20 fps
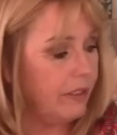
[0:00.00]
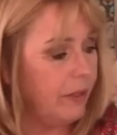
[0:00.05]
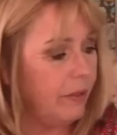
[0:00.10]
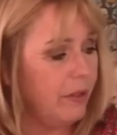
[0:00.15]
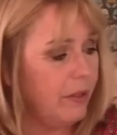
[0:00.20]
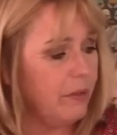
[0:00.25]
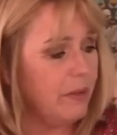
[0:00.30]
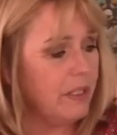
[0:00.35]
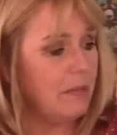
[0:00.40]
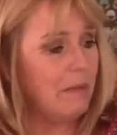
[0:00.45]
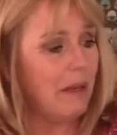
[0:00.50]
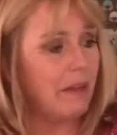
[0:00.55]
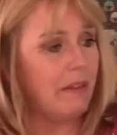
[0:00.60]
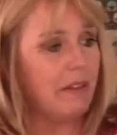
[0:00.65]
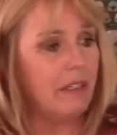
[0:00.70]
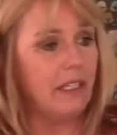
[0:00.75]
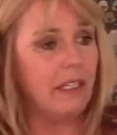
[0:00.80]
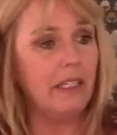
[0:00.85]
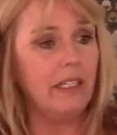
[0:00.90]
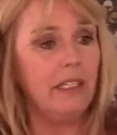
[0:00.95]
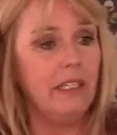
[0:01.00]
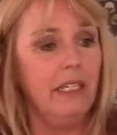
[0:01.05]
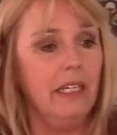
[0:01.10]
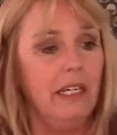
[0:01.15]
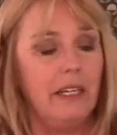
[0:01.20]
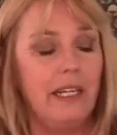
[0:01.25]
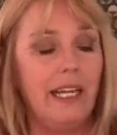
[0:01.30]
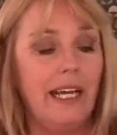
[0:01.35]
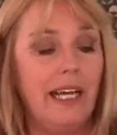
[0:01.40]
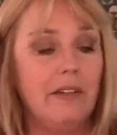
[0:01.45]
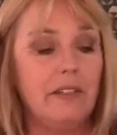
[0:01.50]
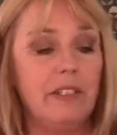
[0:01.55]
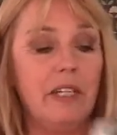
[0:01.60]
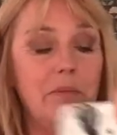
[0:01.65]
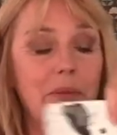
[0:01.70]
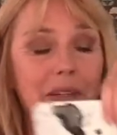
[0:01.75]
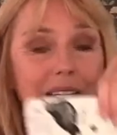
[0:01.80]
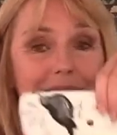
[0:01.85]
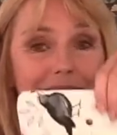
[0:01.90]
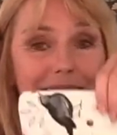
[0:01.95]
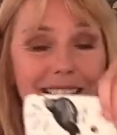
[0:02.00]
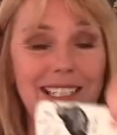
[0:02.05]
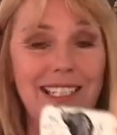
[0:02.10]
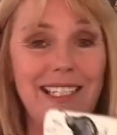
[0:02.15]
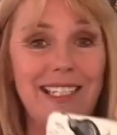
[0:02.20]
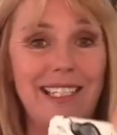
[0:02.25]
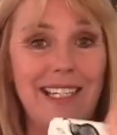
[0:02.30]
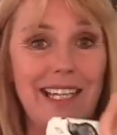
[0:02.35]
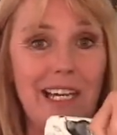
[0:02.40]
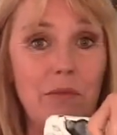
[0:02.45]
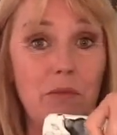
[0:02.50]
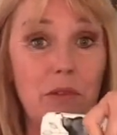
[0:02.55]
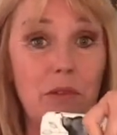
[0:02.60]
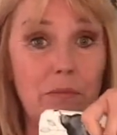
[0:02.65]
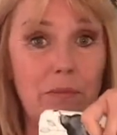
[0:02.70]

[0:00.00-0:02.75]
knew there was a method in it. The outside bit that you see there